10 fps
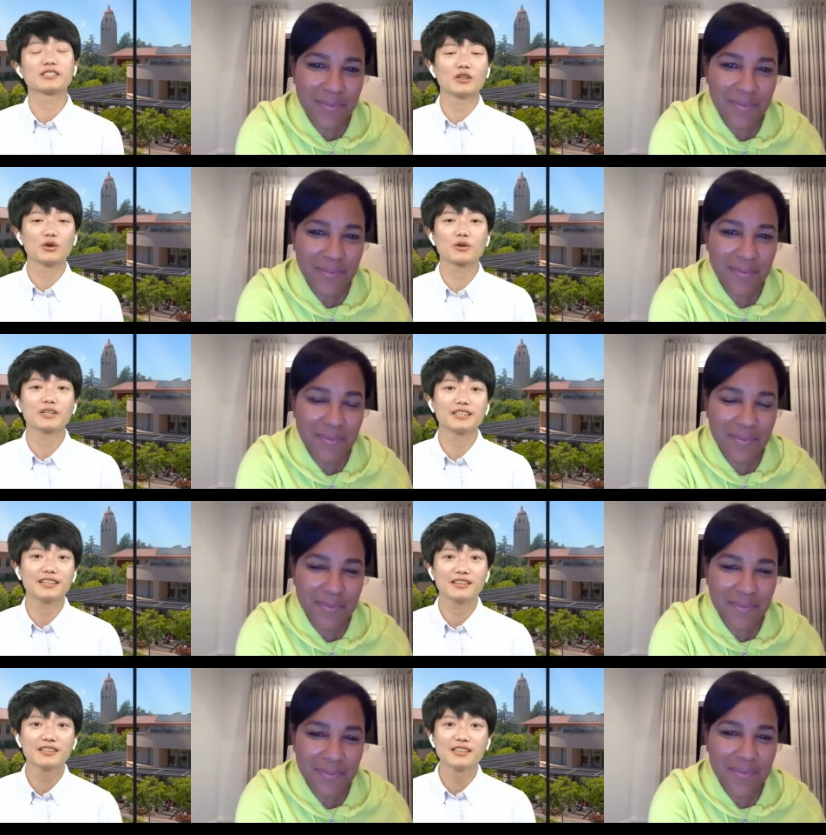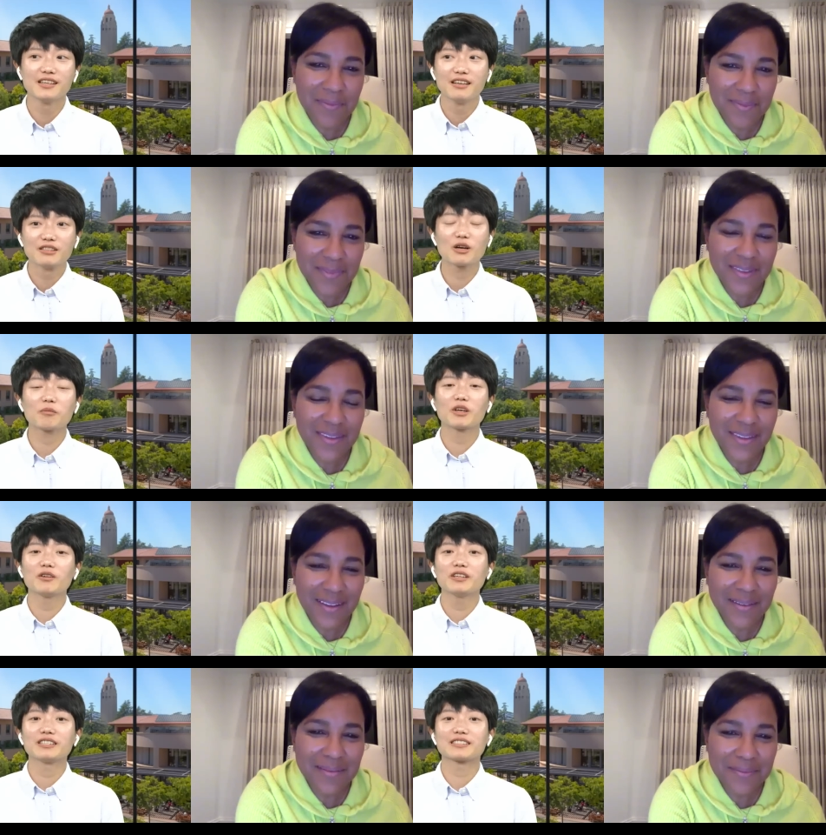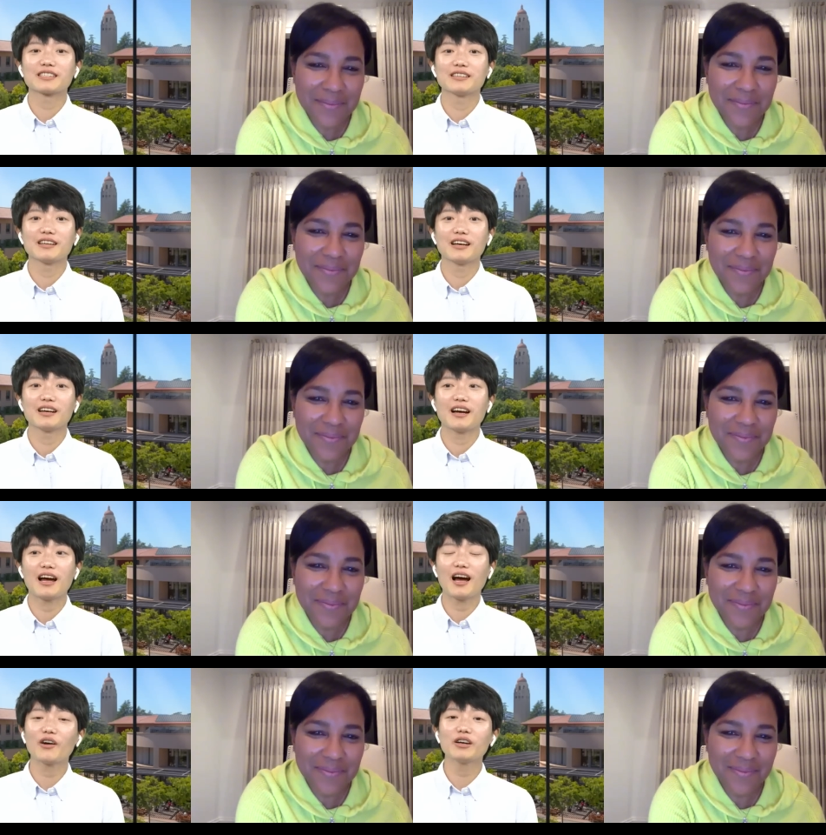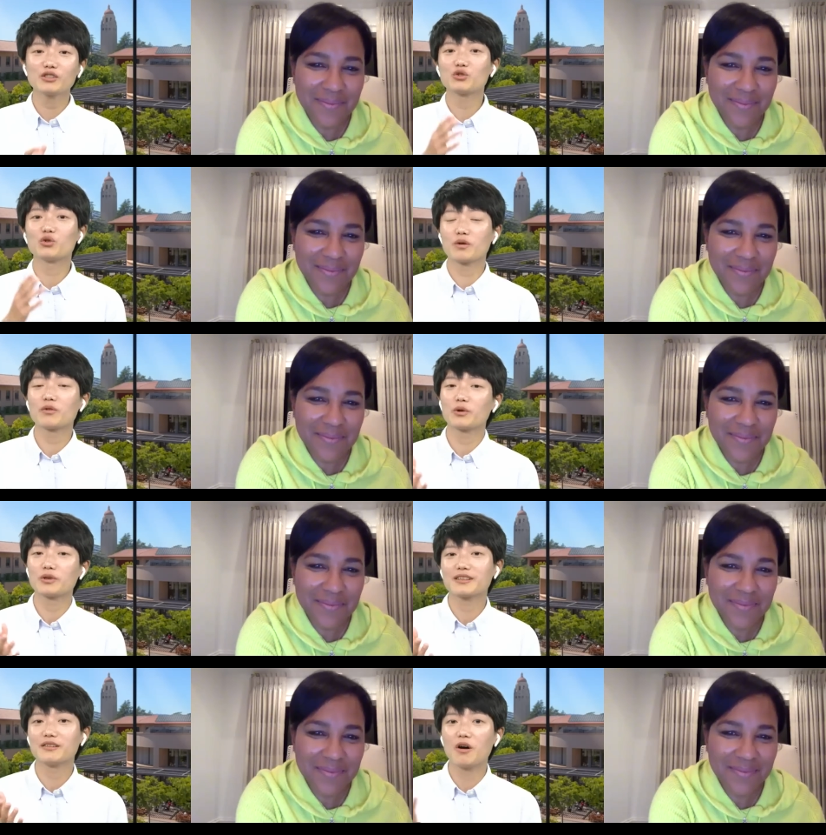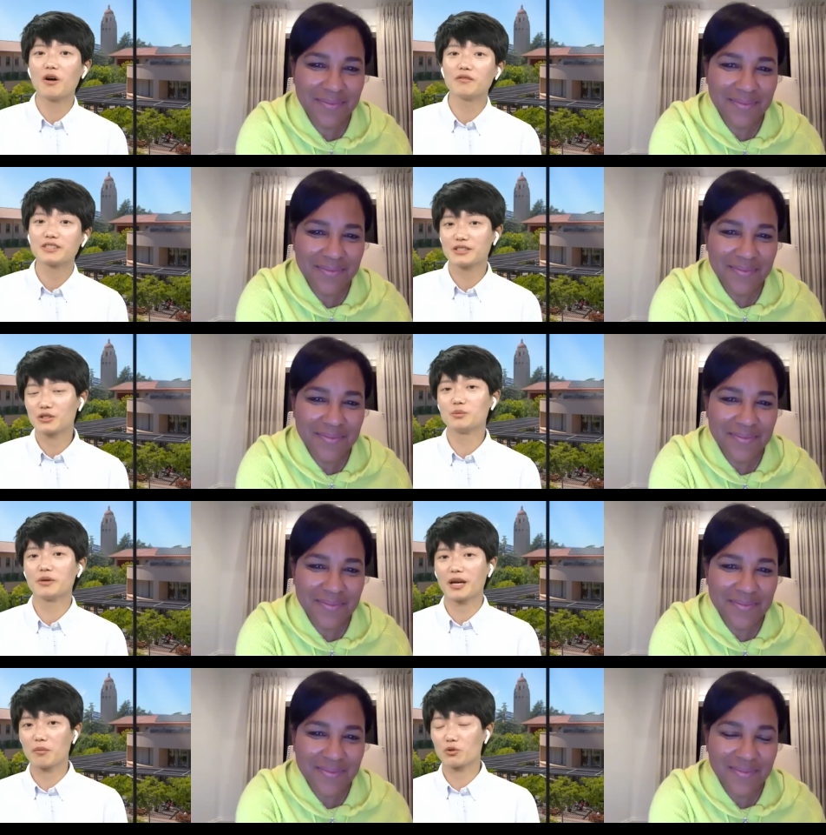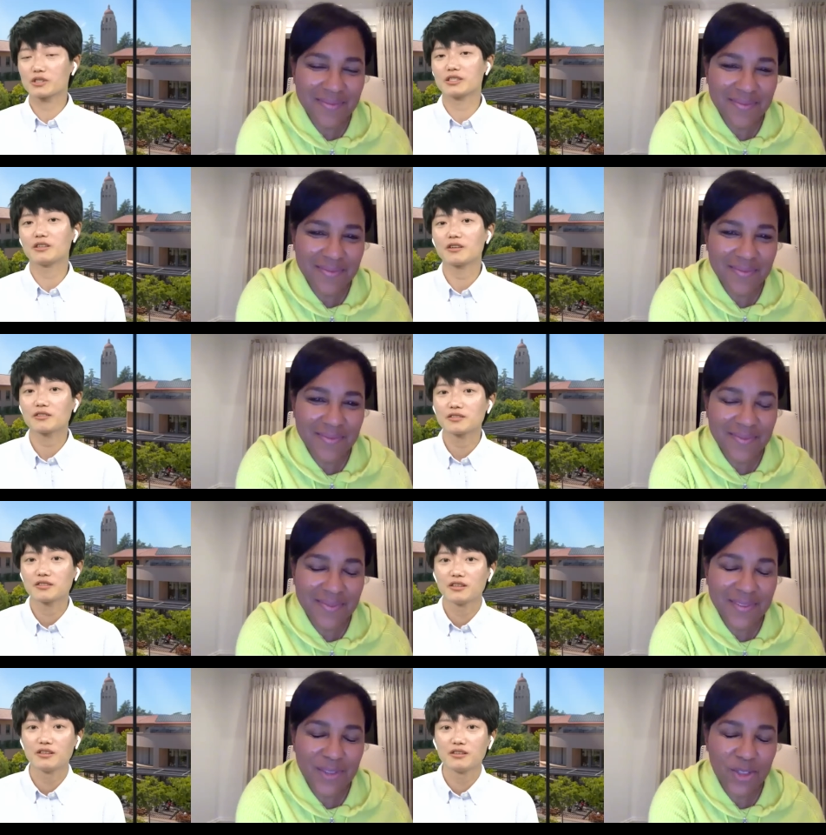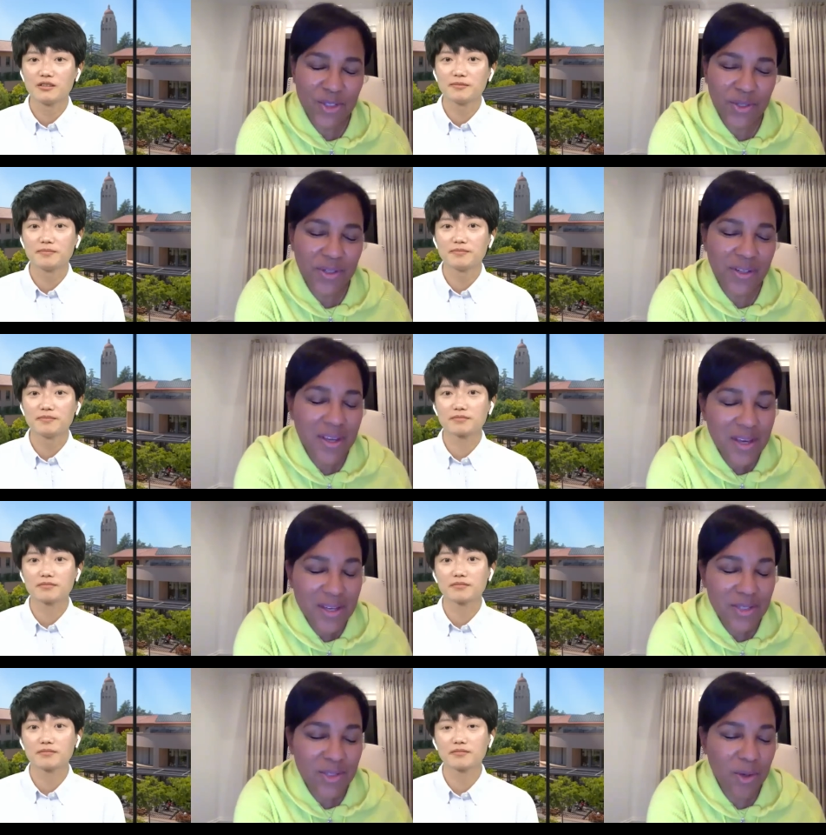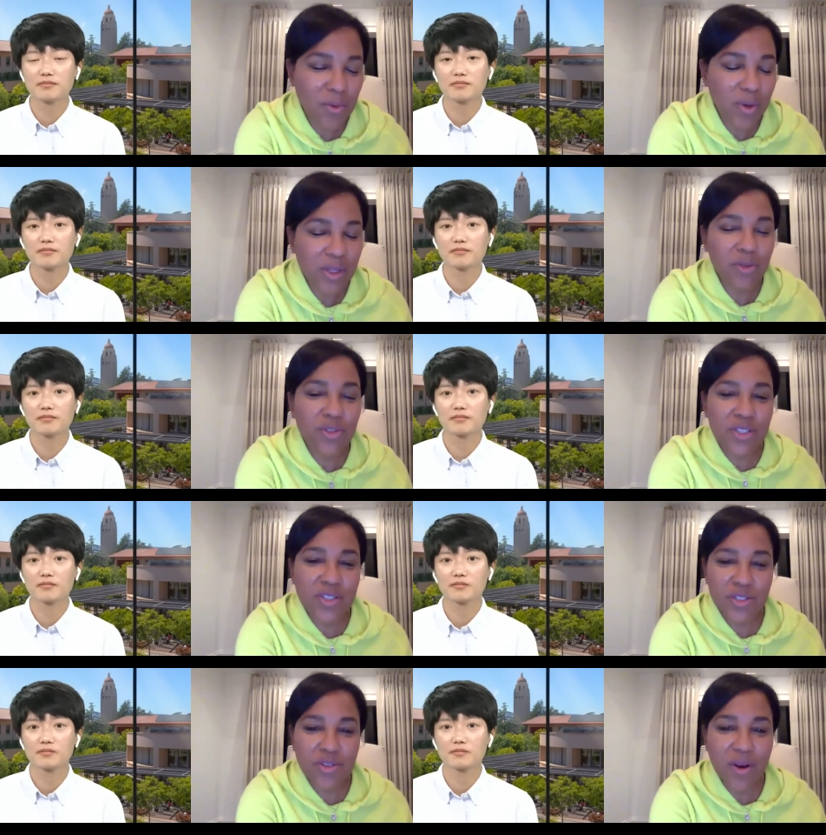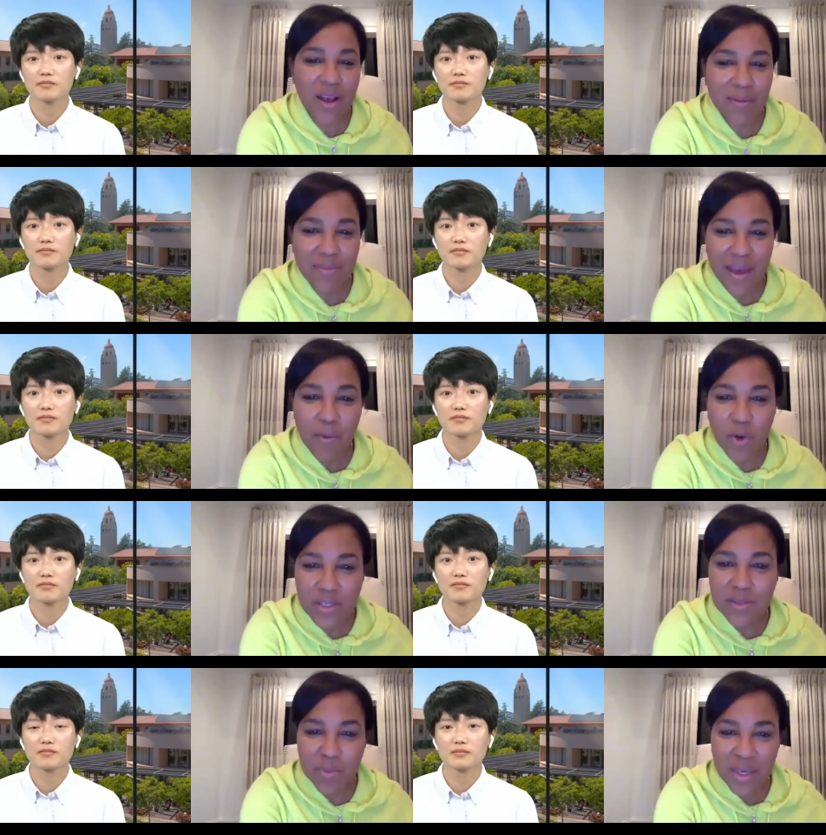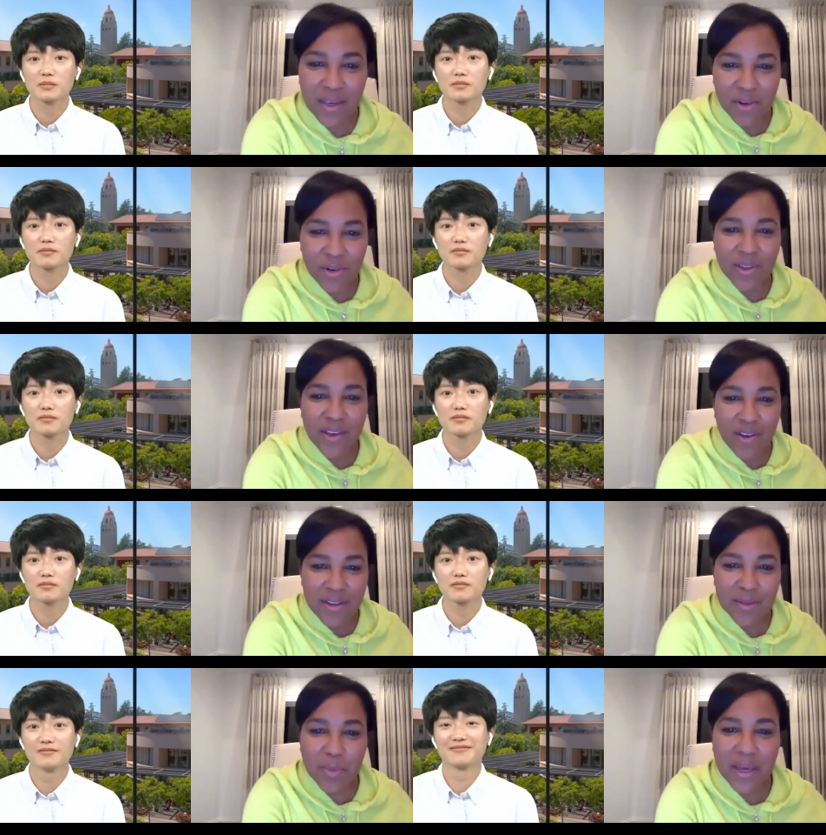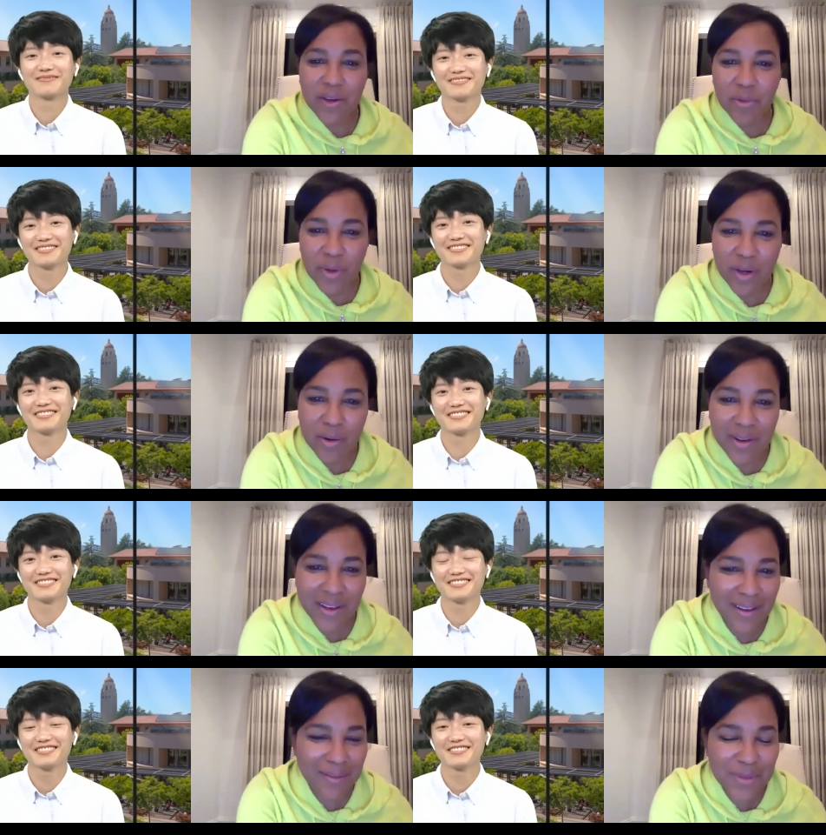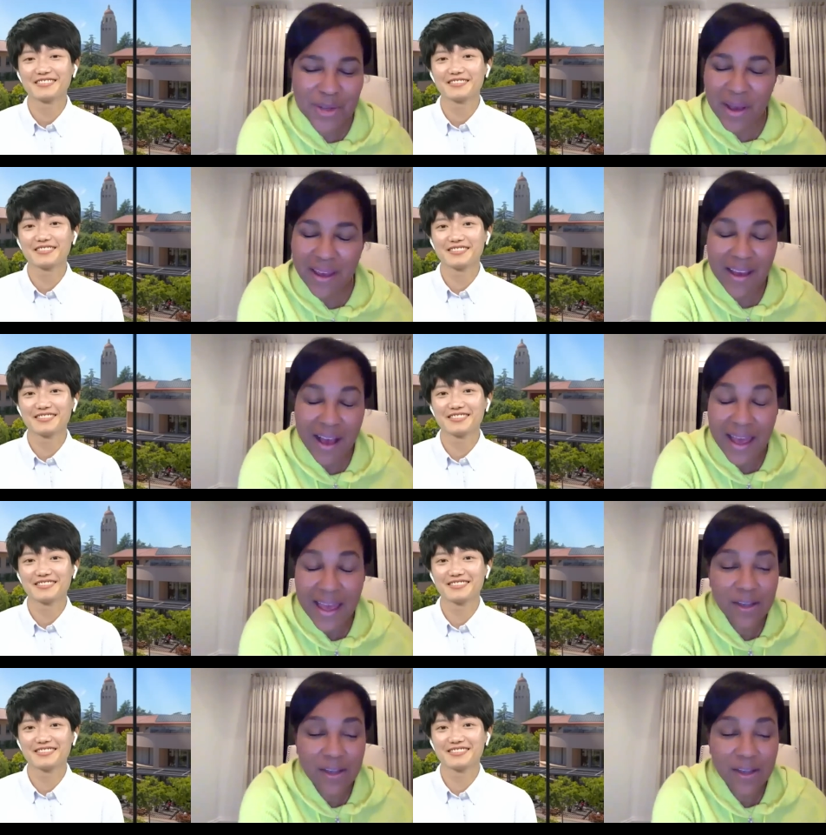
Speaker 1: seniority. So I'm curious, how has your voice evolved as you became more senior?
Speaker 2: Sure. So what you just described, that was me early on in my career. Um, you know, I, I